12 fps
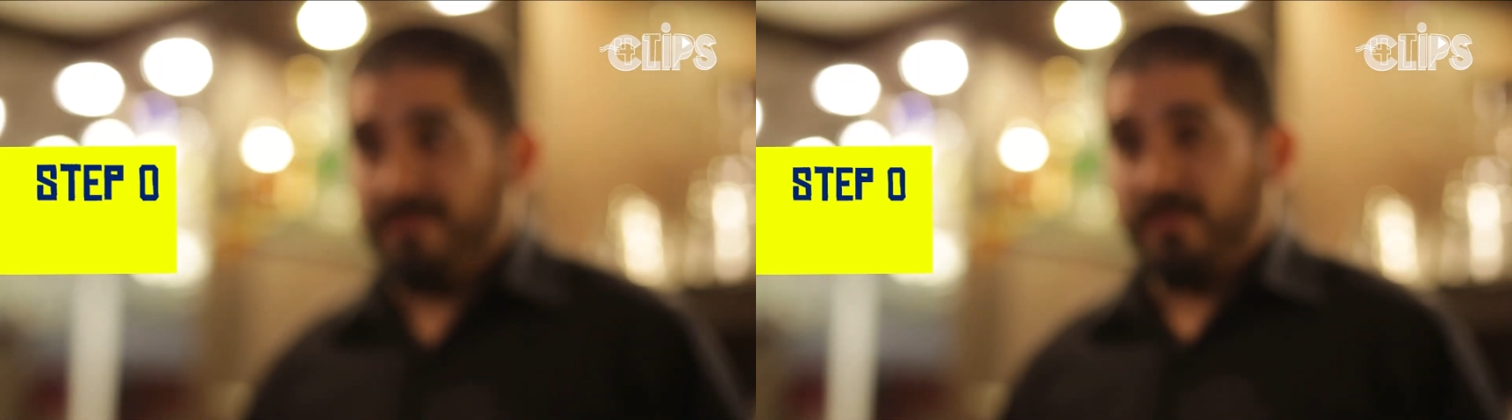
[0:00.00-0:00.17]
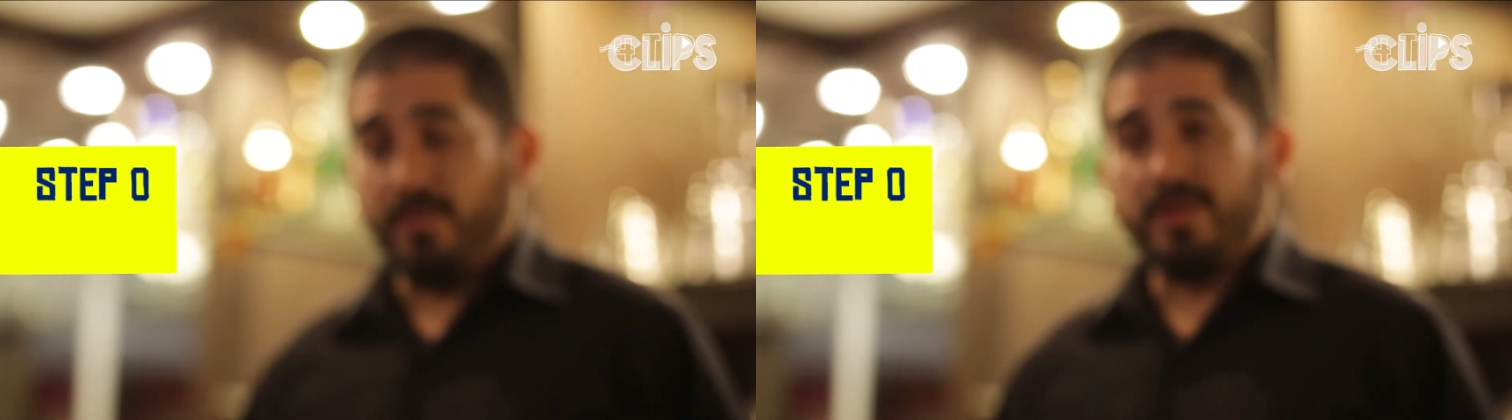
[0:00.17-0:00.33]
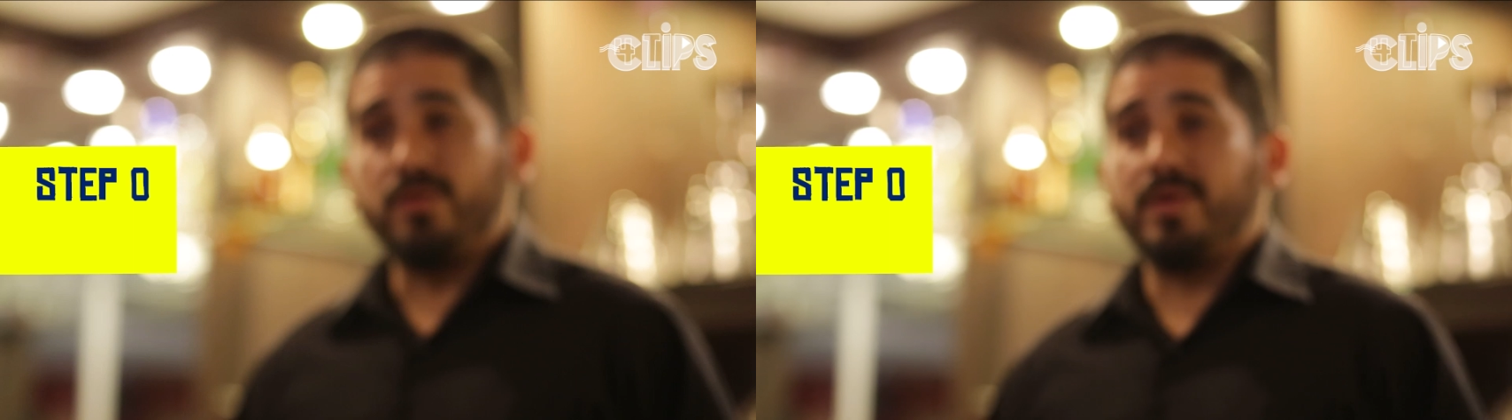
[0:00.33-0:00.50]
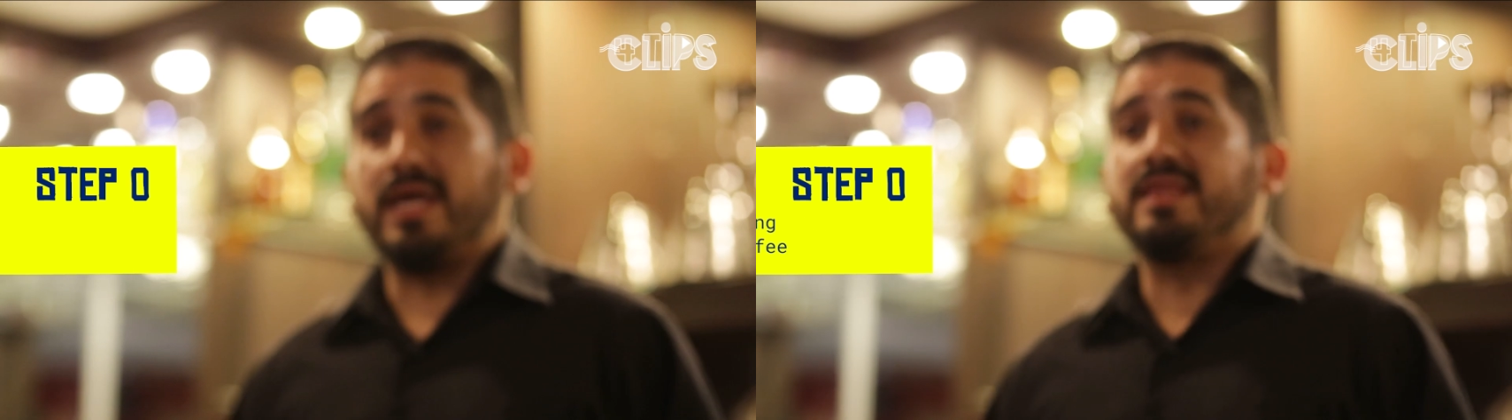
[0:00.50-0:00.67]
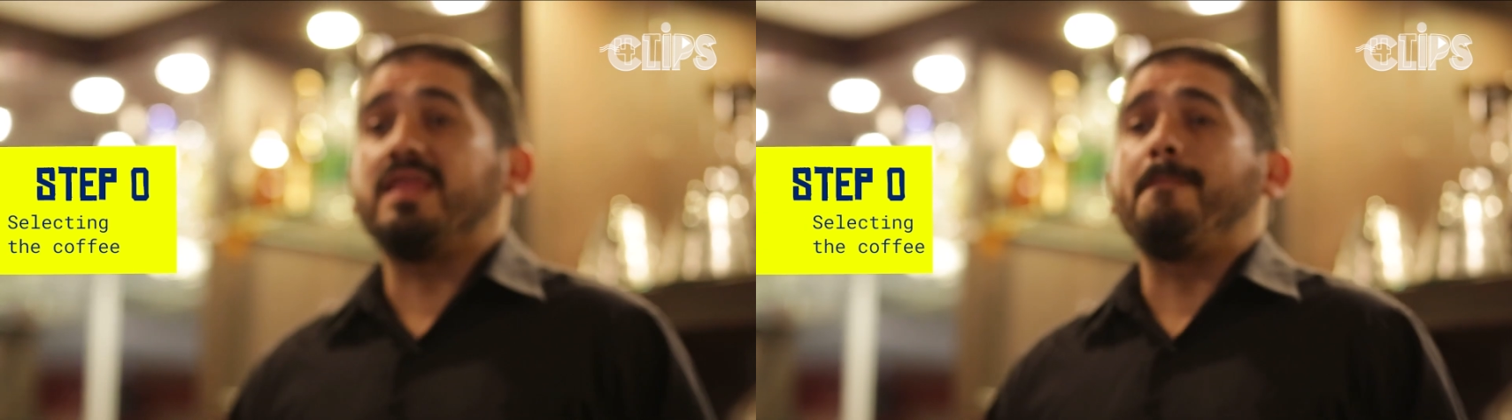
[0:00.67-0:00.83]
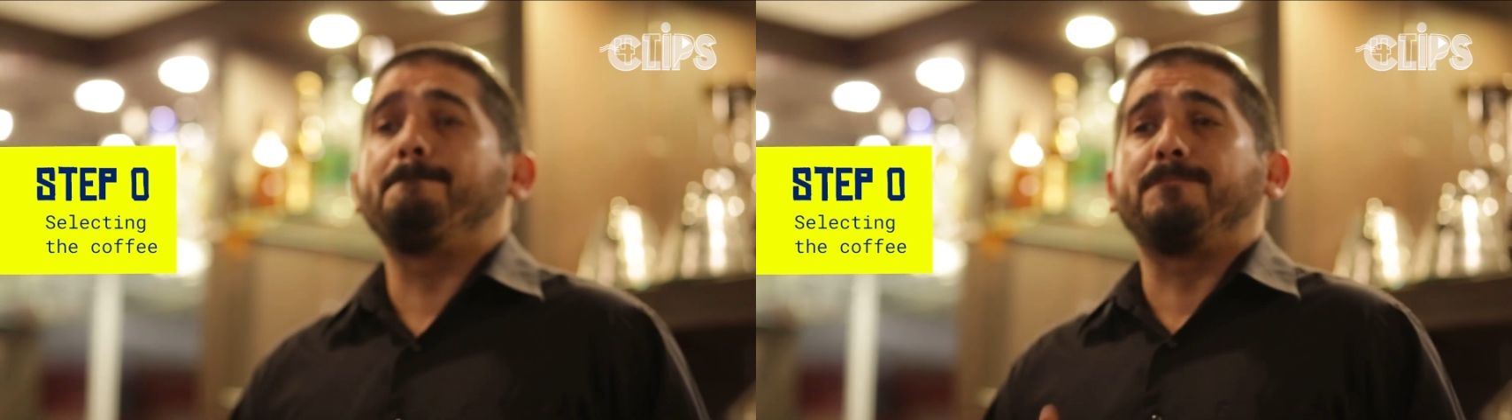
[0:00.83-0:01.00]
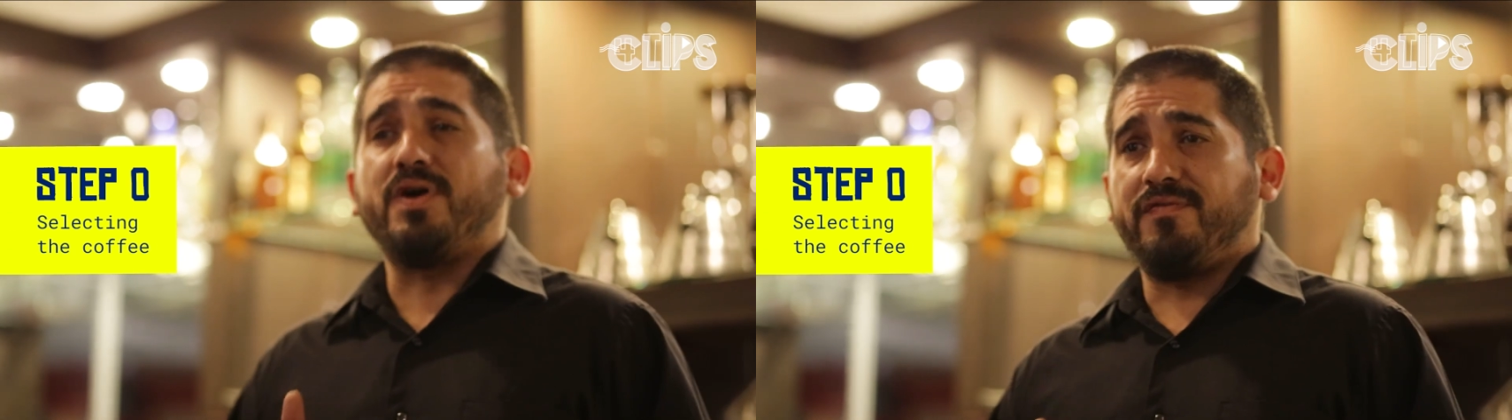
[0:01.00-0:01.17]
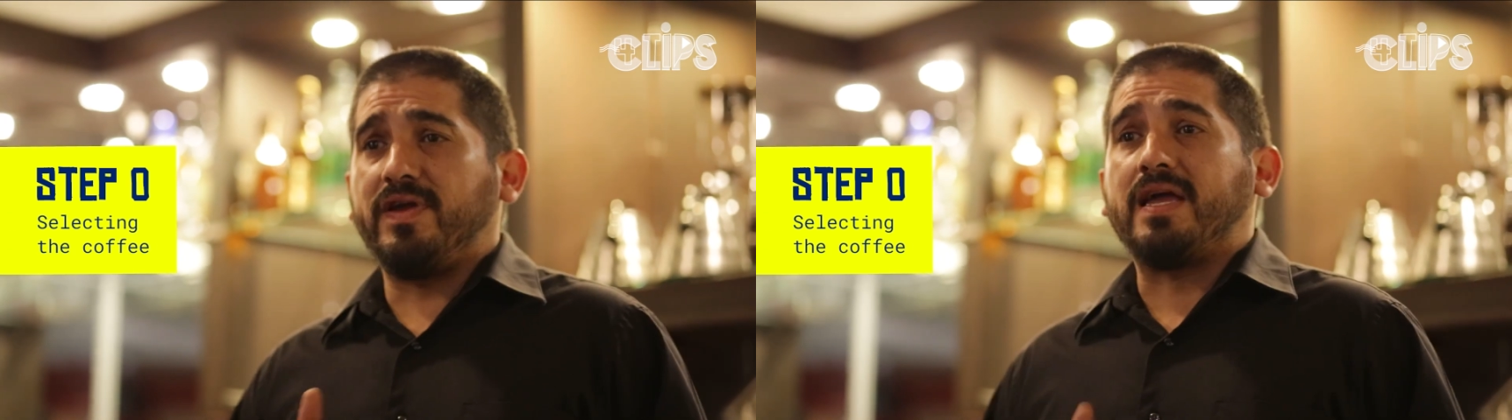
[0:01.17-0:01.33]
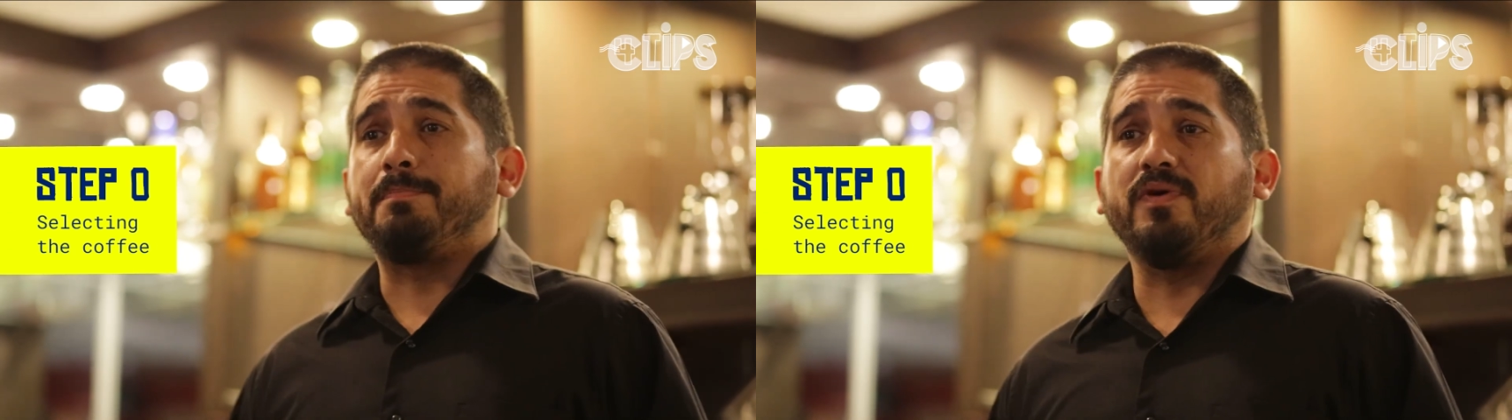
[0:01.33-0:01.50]
if you want to get the
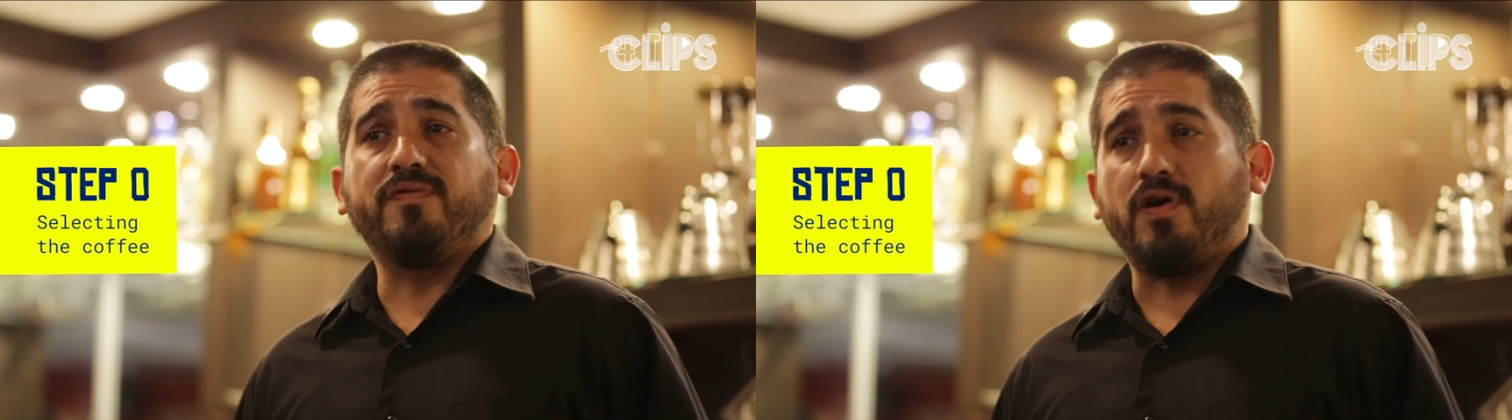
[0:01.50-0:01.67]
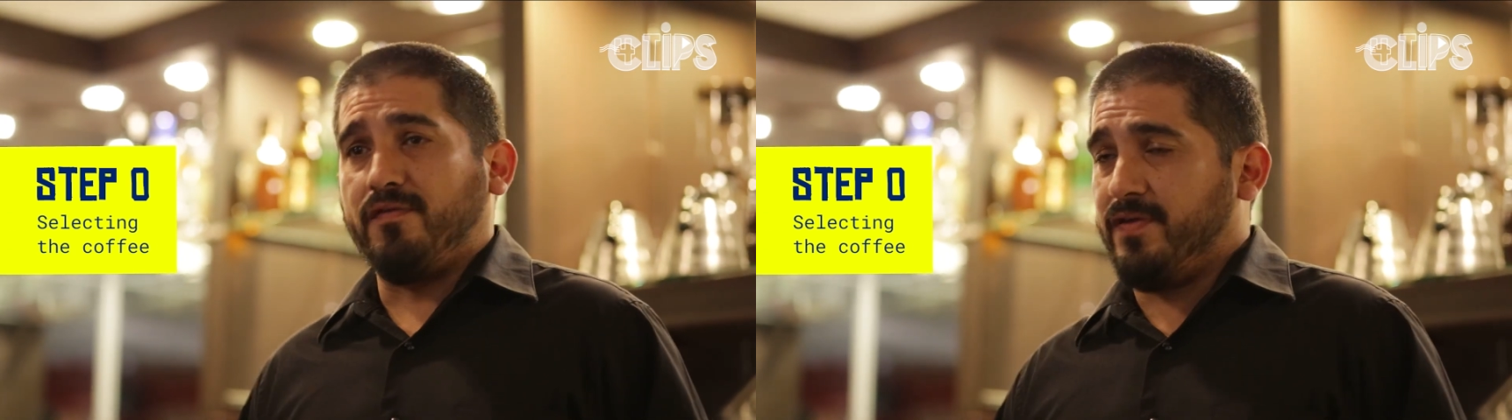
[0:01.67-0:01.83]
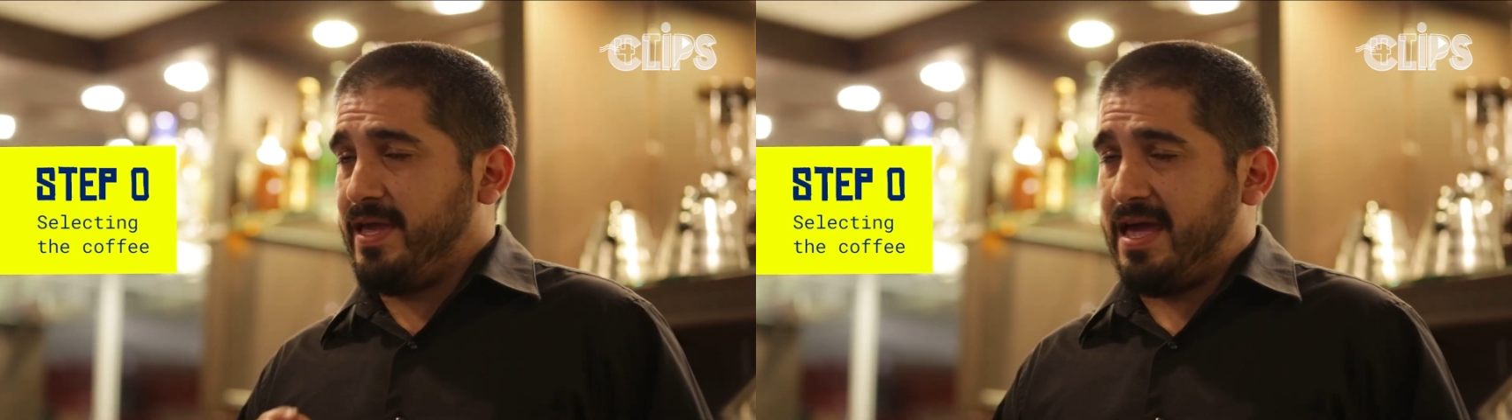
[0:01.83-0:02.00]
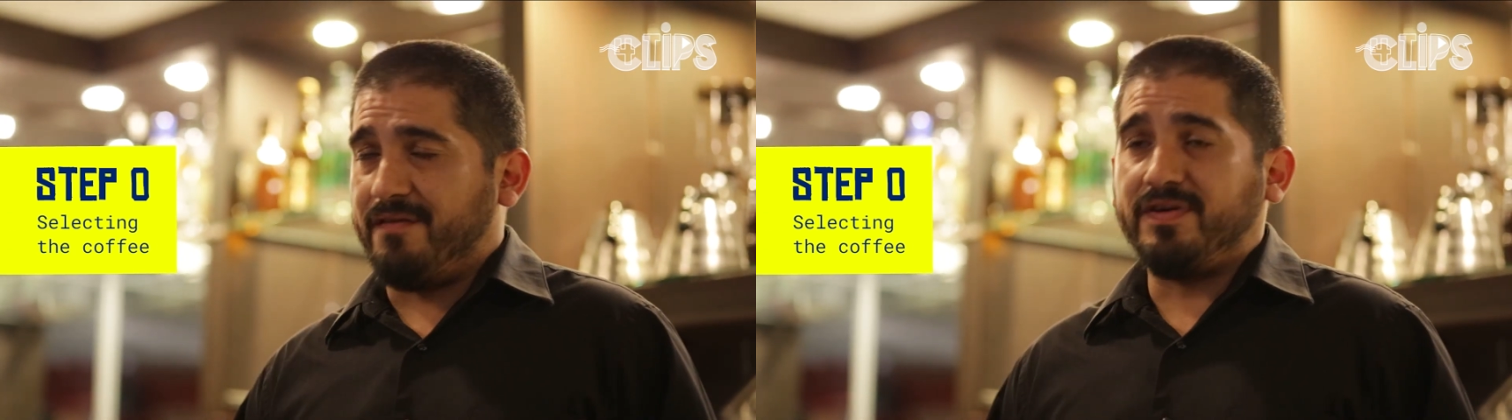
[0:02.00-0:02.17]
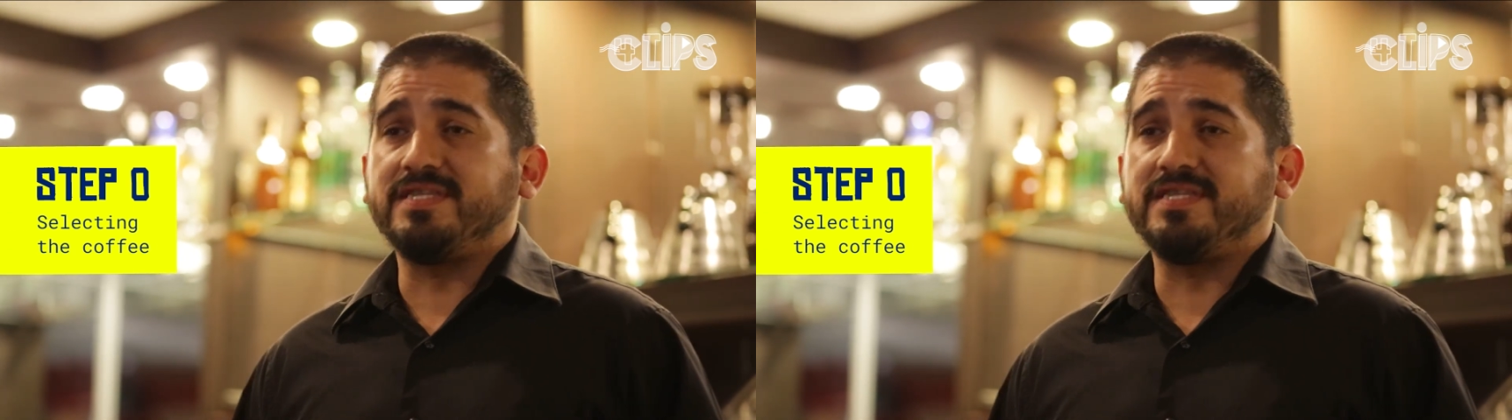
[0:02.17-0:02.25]
perfect cup of coffee every